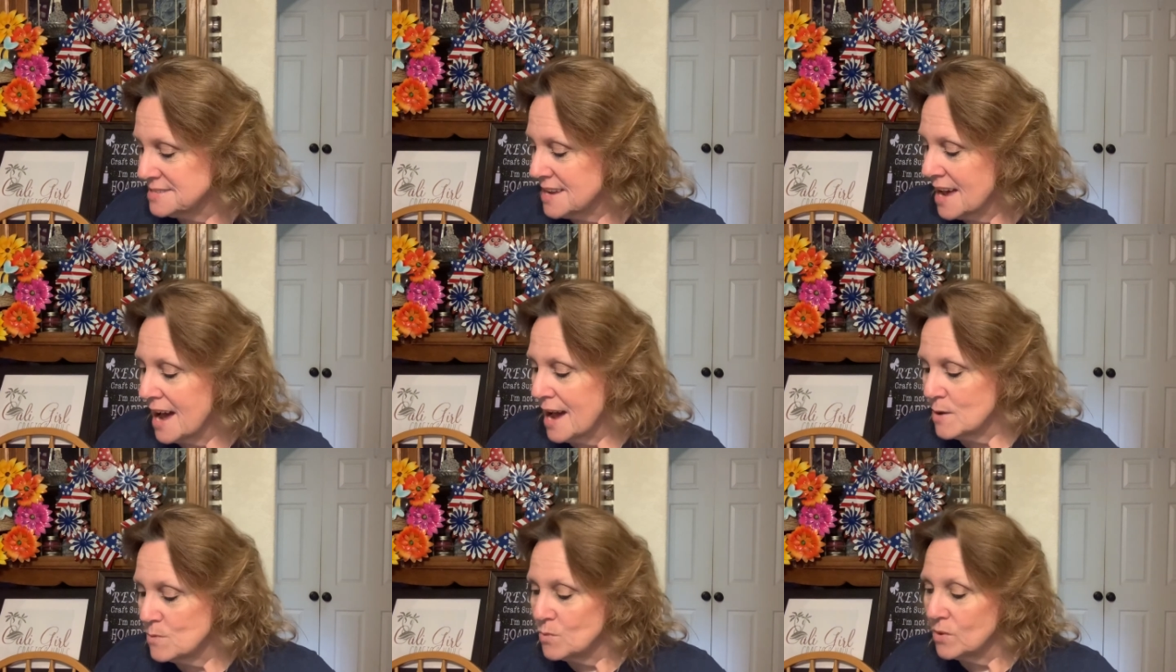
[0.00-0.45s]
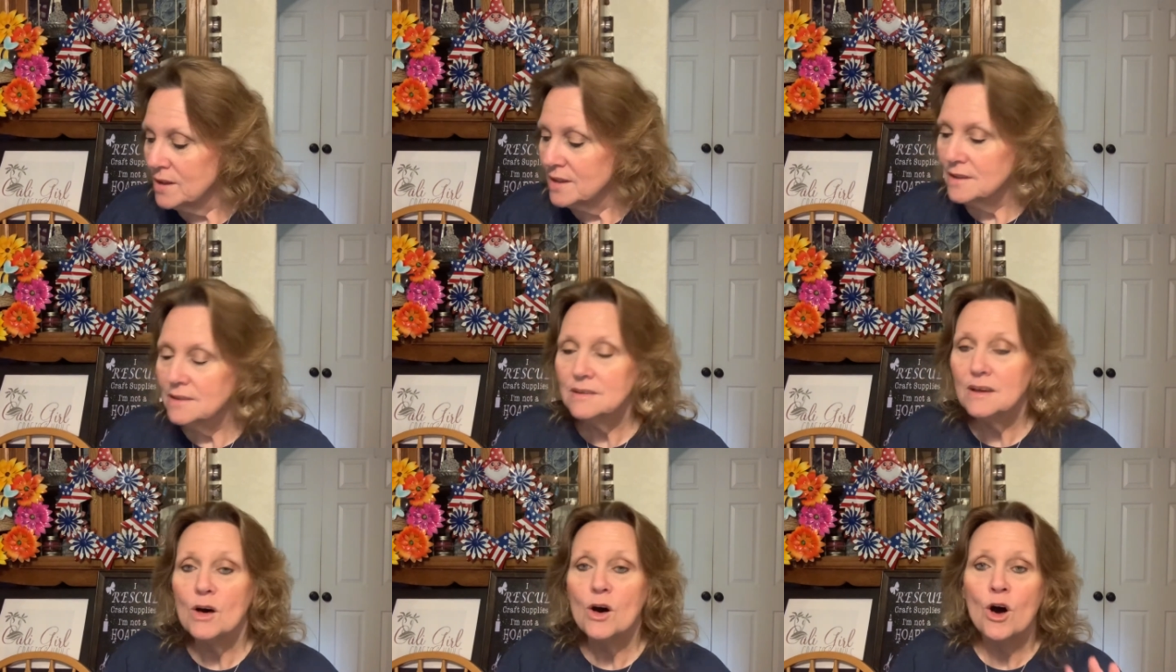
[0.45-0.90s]
I
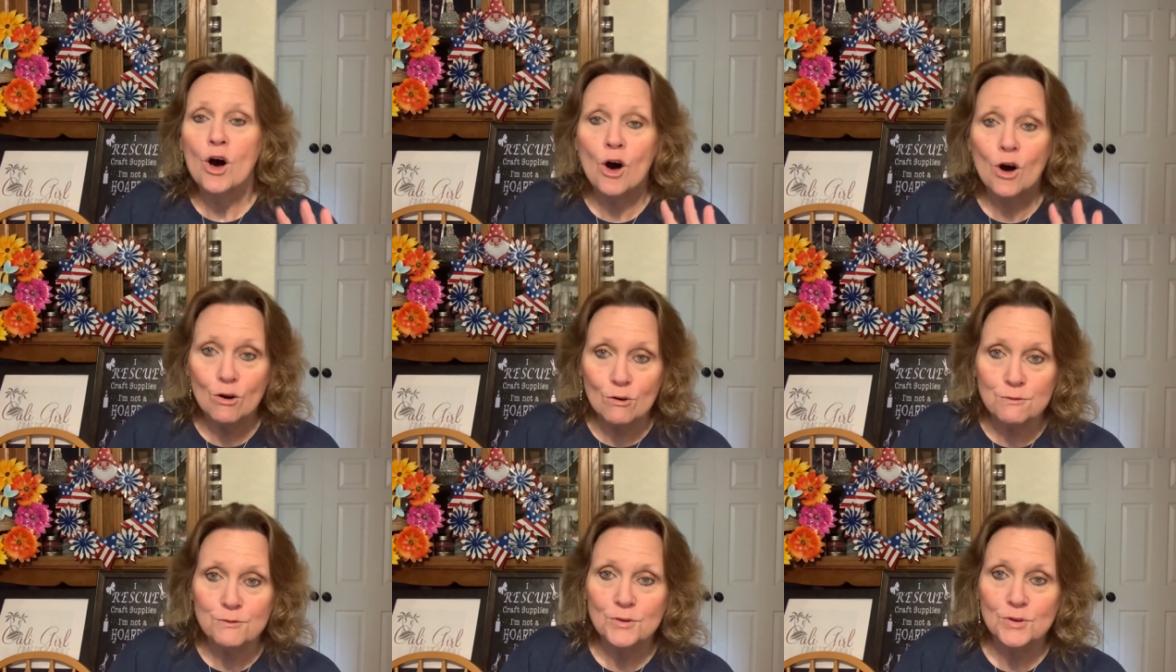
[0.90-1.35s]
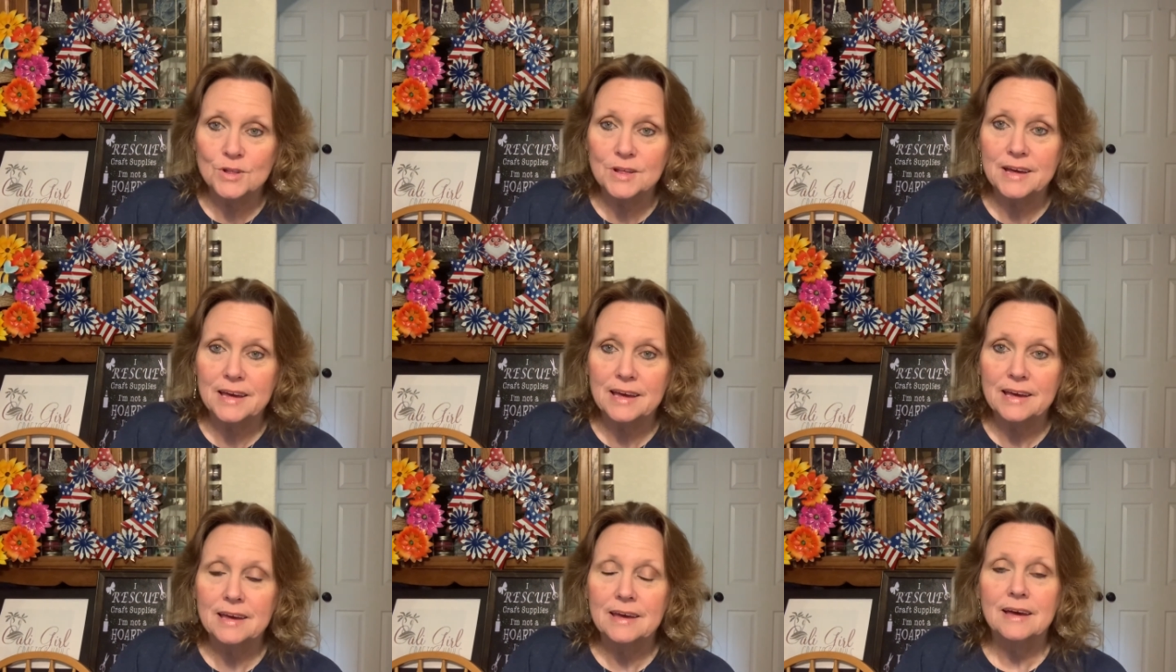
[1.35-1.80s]
will
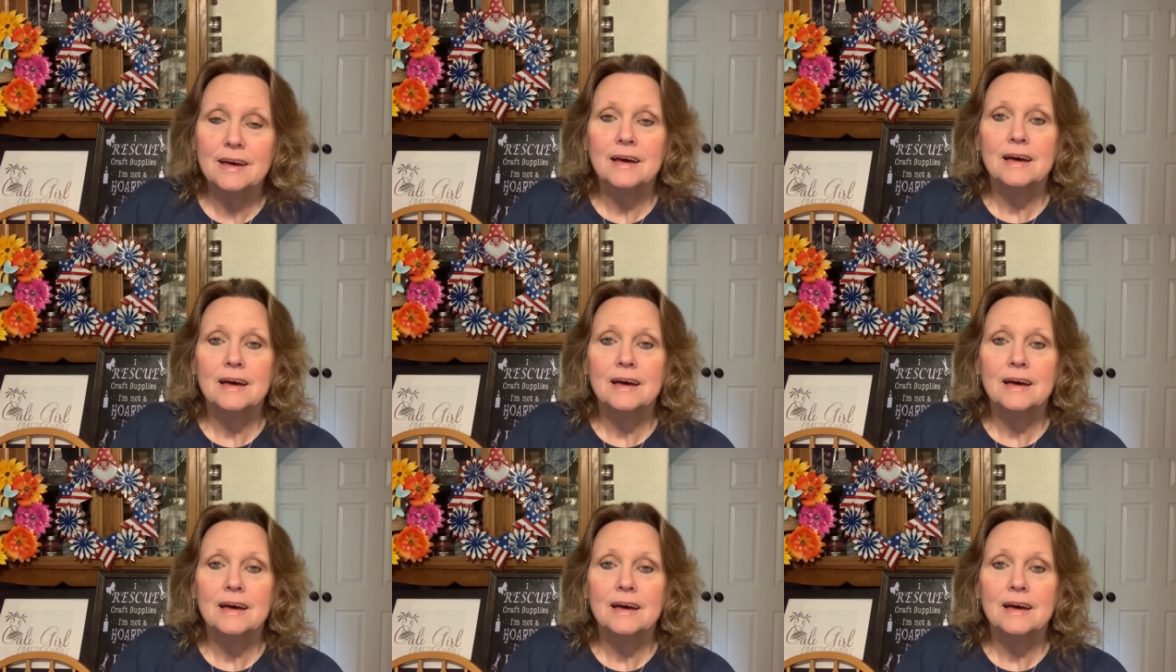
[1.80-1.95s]
hopefully,